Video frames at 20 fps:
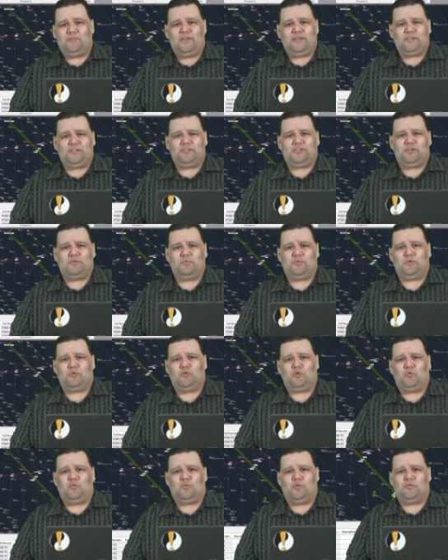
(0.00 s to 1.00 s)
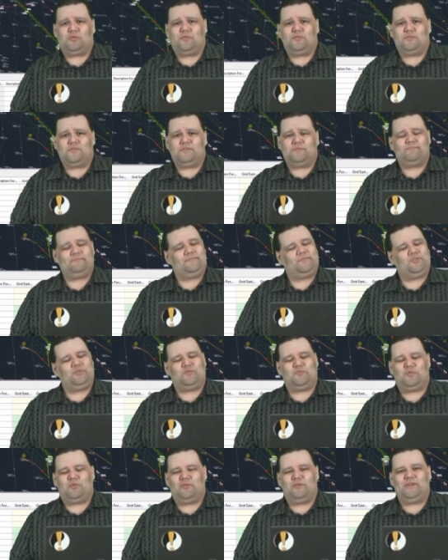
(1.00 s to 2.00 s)
you'd like to share with your coworkers,
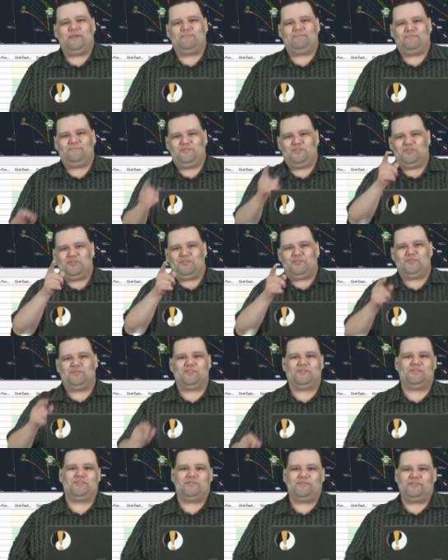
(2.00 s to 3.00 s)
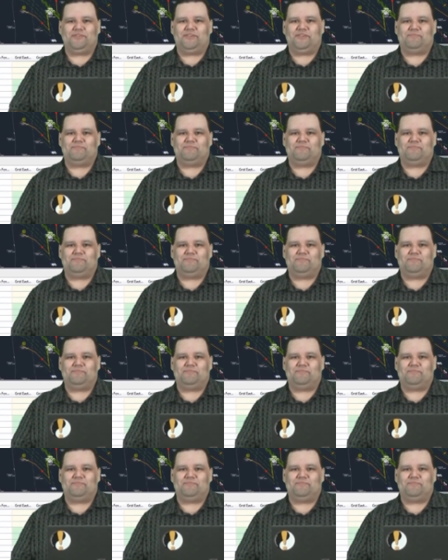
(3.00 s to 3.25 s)
don't worry, just use this